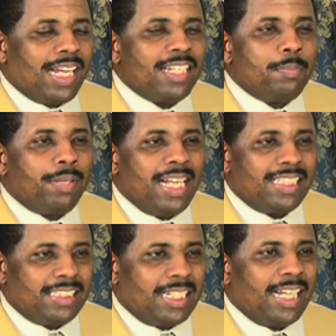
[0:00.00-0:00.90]
I hear
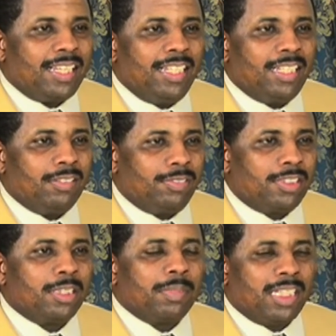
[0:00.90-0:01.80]
passion, I think of
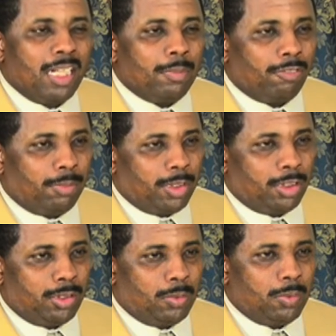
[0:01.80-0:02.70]
something coming from the
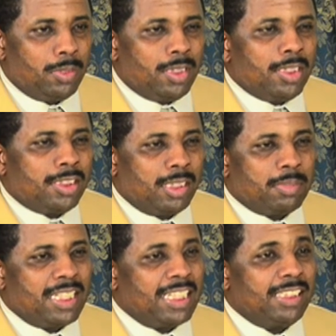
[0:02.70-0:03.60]
soul,
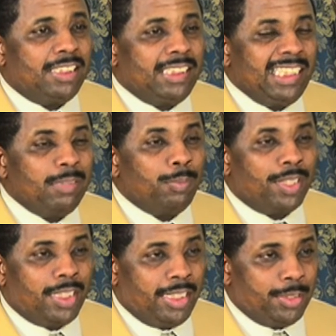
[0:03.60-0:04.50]
something that's deep
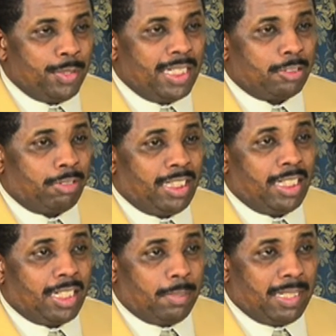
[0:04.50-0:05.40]
within you that's ready
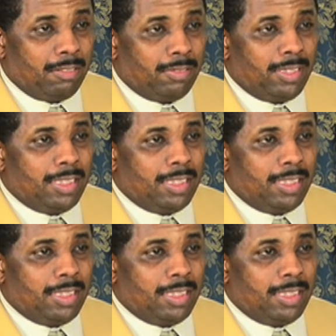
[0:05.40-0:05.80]
to come out.